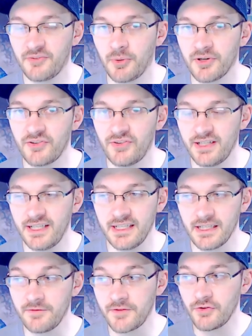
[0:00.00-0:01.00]
Spartan
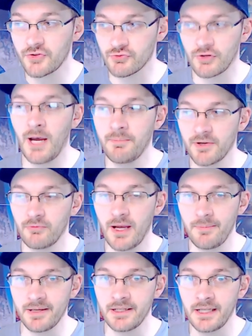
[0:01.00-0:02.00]
Standing, if you drop your
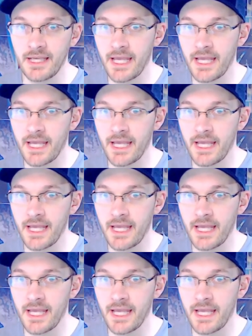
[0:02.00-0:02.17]
weapon,